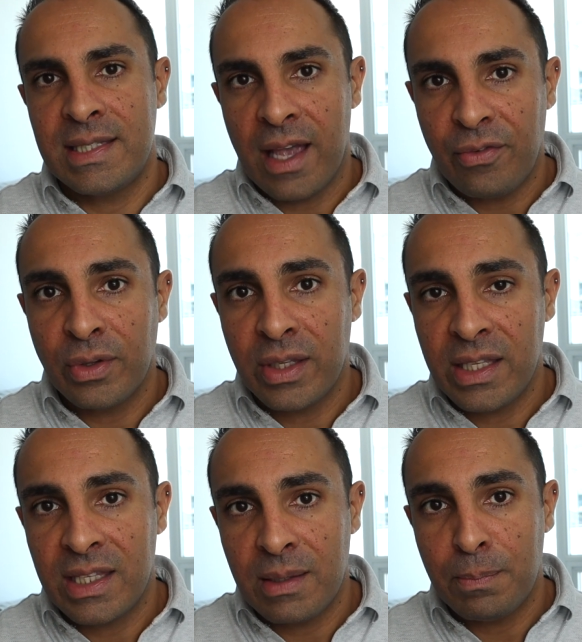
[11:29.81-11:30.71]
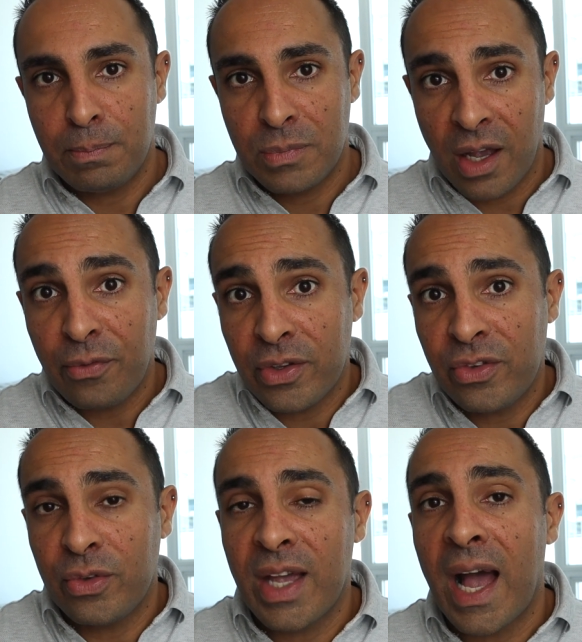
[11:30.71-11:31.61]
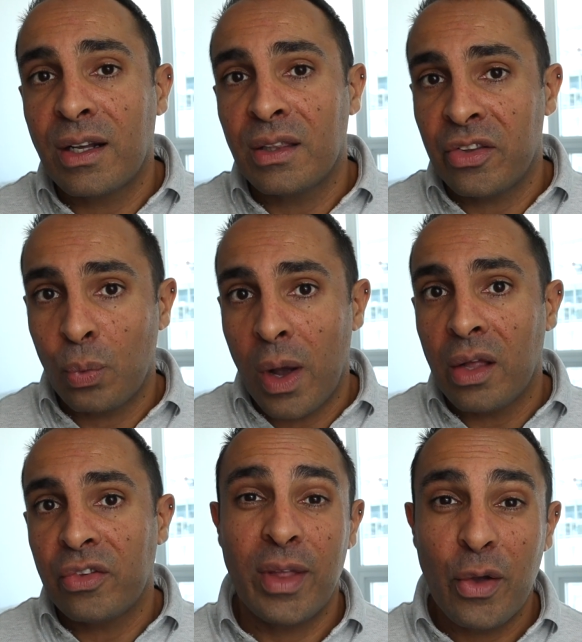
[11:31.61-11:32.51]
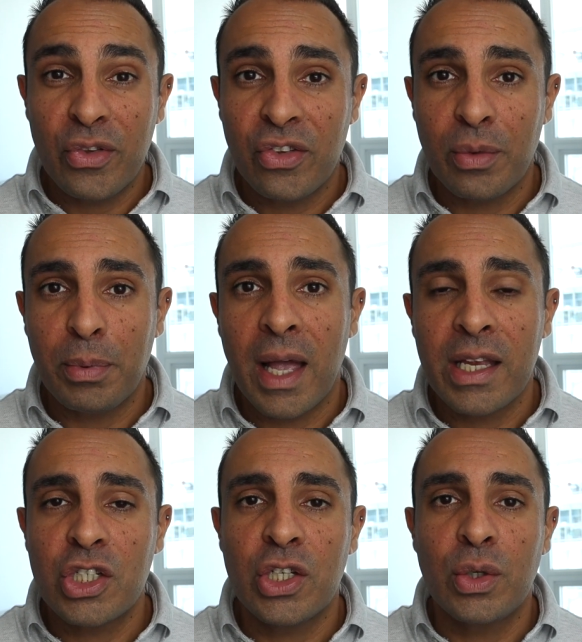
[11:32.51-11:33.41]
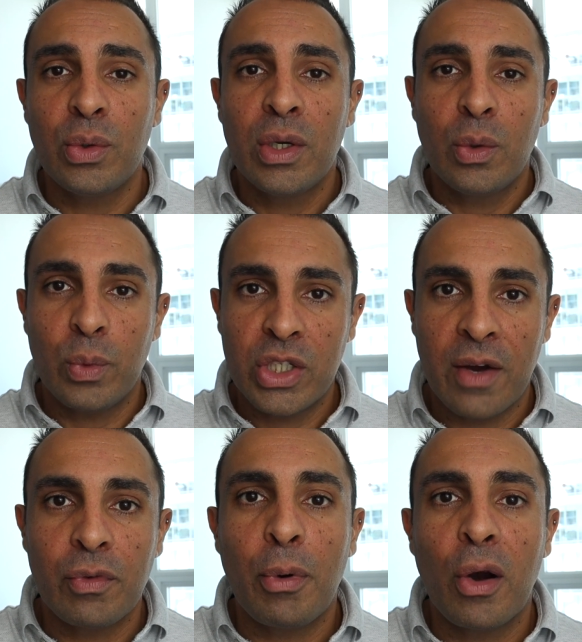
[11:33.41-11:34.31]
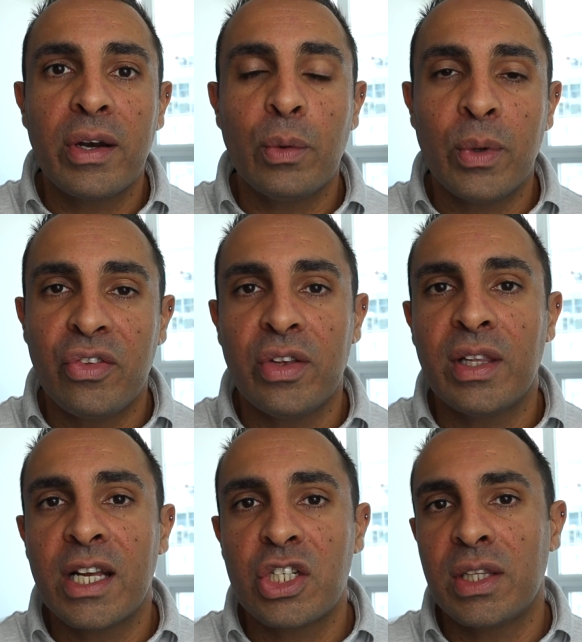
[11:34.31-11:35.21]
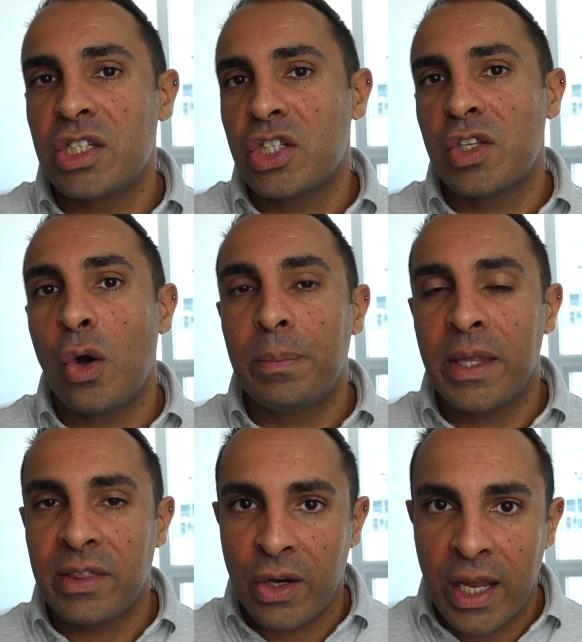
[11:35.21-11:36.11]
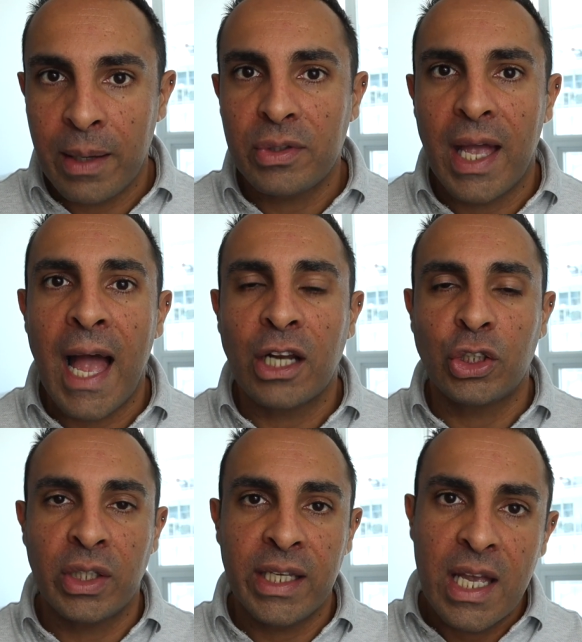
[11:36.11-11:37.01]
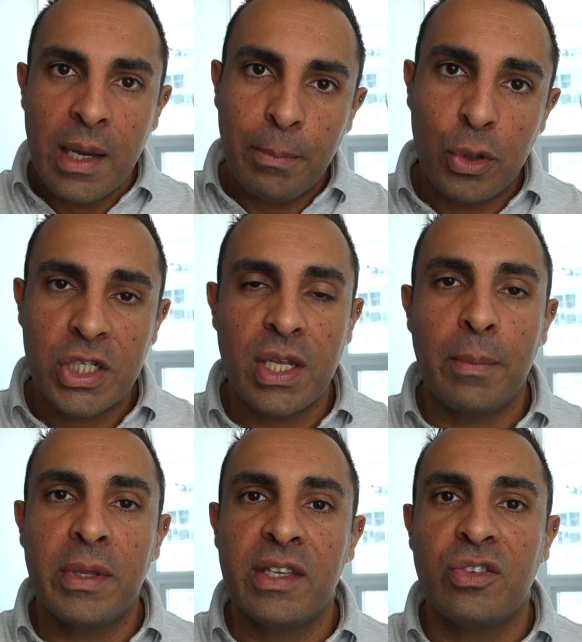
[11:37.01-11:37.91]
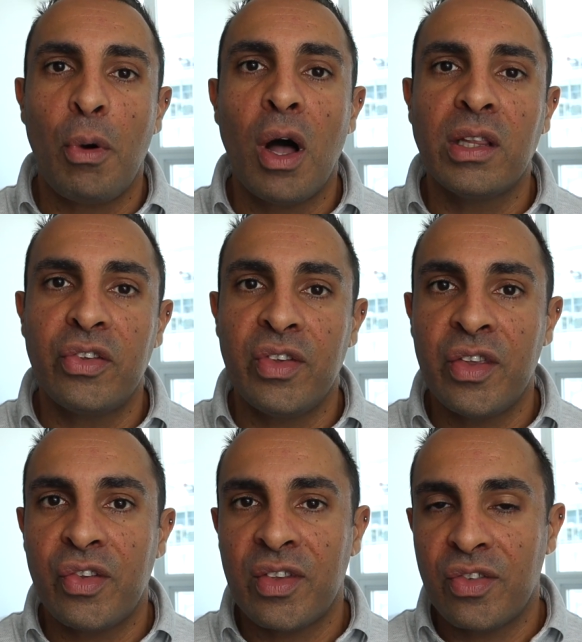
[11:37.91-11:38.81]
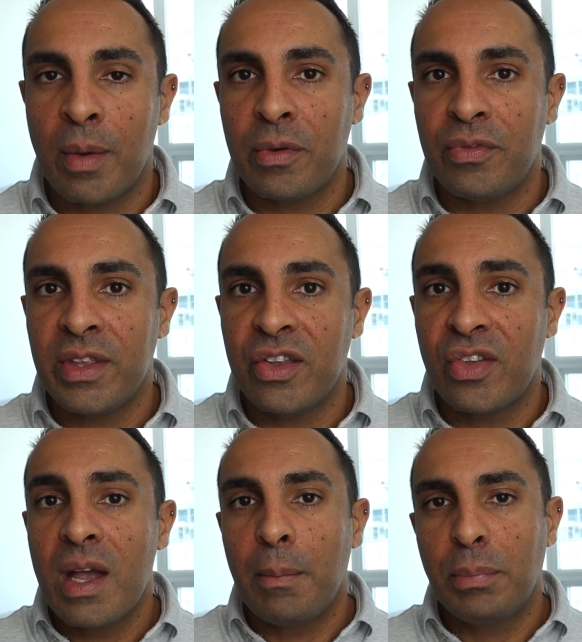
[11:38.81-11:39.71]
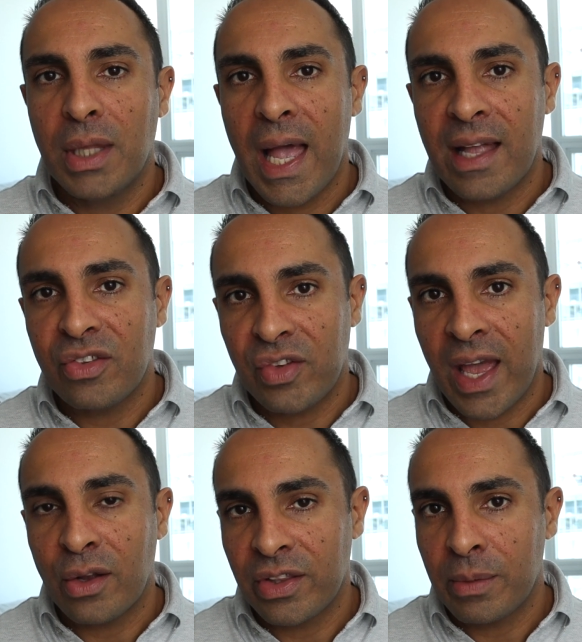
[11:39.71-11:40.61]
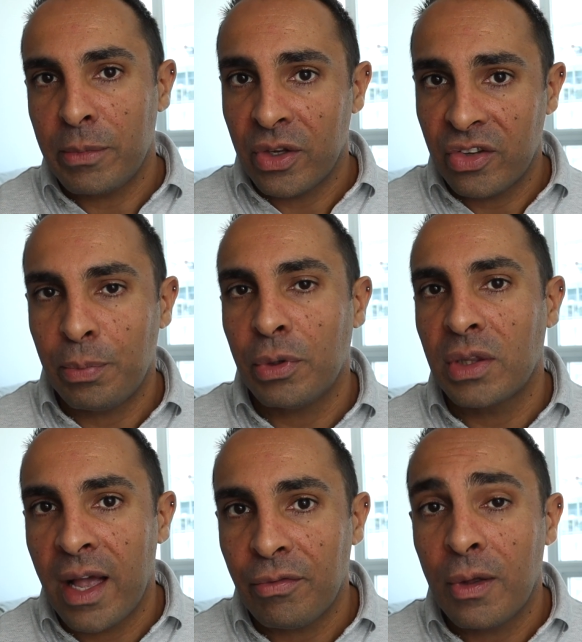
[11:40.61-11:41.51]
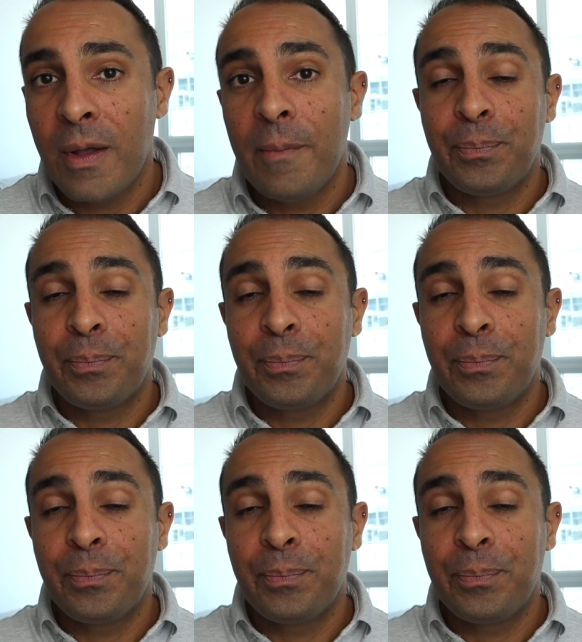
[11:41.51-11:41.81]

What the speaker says: definitely the toughest to tackle as well. So the housing supply issue, whichever party wins the election, let's just hope that they're able to actually push some of these policies and some of these plans down to the municipal level.